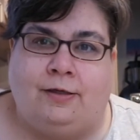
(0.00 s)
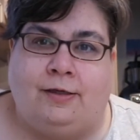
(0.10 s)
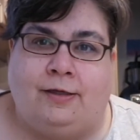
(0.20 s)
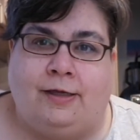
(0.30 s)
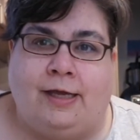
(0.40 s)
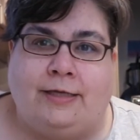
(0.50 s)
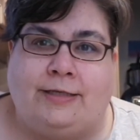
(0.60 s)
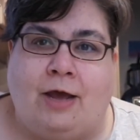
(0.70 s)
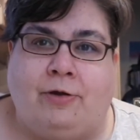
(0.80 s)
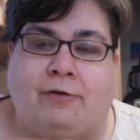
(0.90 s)
he's
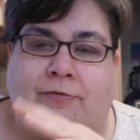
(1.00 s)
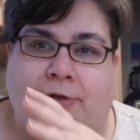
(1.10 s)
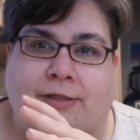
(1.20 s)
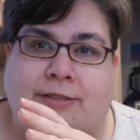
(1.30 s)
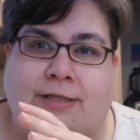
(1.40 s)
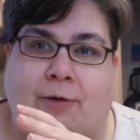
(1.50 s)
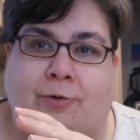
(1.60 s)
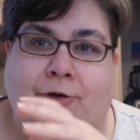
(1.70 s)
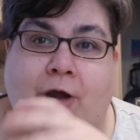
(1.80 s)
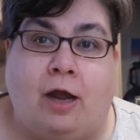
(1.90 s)
now convinced that we're
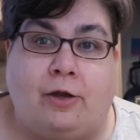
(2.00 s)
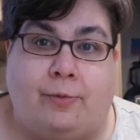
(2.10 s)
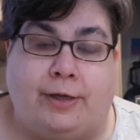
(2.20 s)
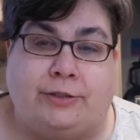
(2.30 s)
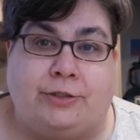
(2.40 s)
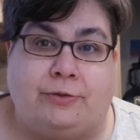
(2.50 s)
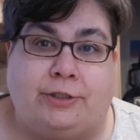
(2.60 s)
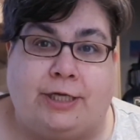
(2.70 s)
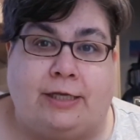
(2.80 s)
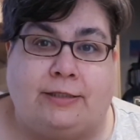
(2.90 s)
not going to the
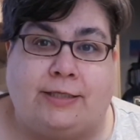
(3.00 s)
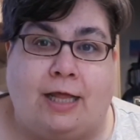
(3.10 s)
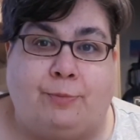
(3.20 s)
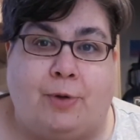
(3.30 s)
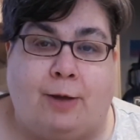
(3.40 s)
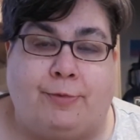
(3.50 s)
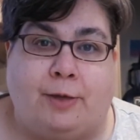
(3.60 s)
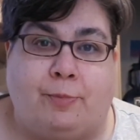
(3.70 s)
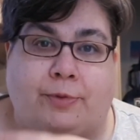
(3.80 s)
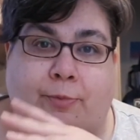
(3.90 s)
Jay and Silent Bob thing,
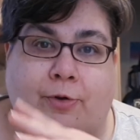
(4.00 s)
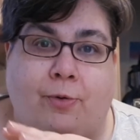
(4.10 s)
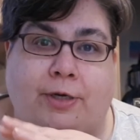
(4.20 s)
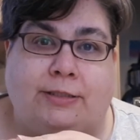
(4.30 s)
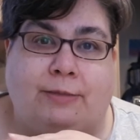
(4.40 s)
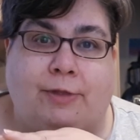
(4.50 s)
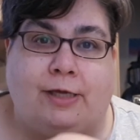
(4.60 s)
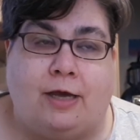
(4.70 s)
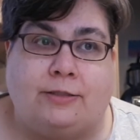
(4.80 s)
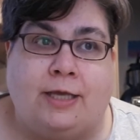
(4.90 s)
but that we're going to something
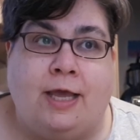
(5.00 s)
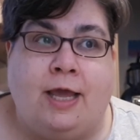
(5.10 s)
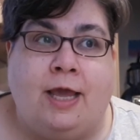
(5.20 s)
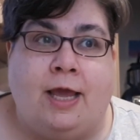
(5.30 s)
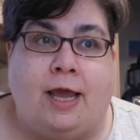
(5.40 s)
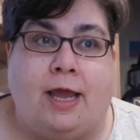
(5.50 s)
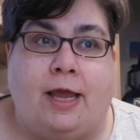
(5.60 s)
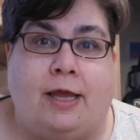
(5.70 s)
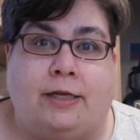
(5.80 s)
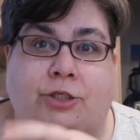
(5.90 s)
else.
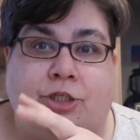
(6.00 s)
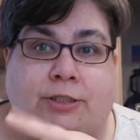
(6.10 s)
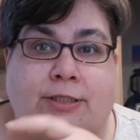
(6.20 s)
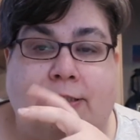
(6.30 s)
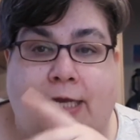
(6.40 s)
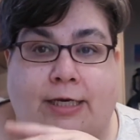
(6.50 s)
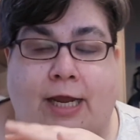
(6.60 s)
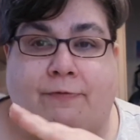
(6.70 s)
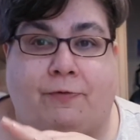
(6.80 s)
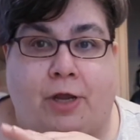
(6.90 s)
And it's just a date night
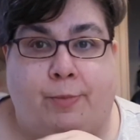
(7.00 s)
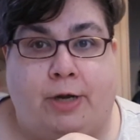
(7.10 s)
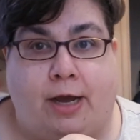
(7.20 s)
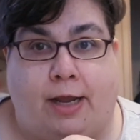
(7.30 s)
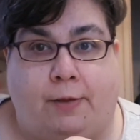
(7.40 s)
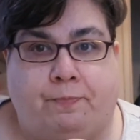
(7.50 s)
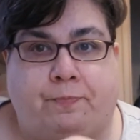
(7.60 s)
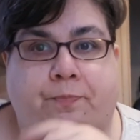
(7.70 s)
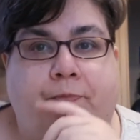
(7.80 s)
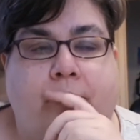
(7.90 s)
for him and I.
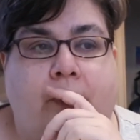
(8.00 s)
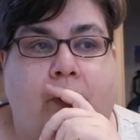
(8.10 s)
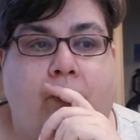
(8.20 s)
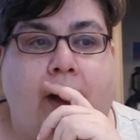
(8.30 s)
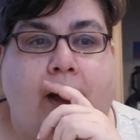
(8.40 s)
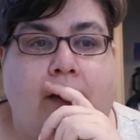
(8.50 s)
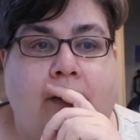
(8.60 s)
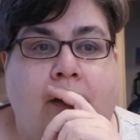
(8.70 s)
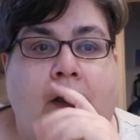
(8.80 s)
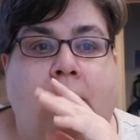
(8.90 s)
Well,
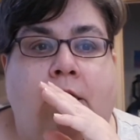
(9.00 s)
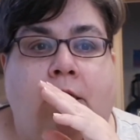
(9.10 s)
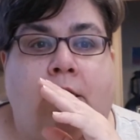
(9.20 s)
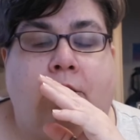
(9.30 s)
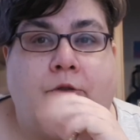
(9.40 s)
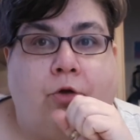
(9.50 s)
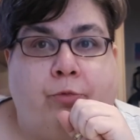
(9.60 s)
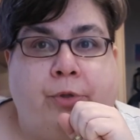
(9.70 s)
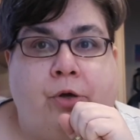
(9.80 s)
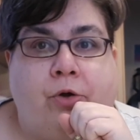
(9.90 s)
lo and
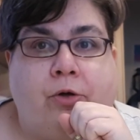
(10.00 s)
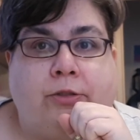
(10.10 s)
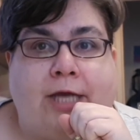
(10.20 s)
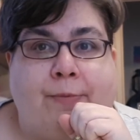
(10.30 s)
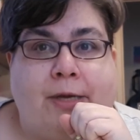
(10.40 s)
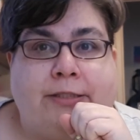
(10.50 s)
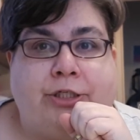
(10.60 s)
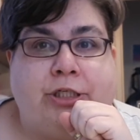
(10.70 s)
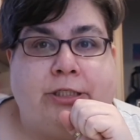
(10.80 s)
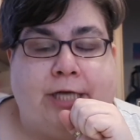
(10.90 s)
behold, I messaged
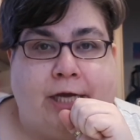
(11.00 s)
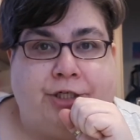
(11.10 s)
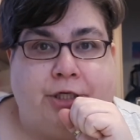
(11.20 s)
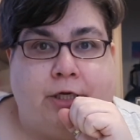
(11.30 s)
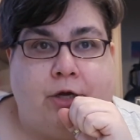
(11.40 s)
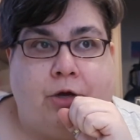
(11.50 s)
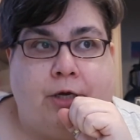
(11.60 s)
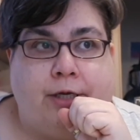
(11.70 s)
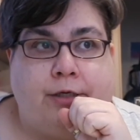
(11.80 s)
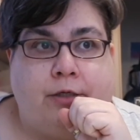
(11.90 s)
Natasha on,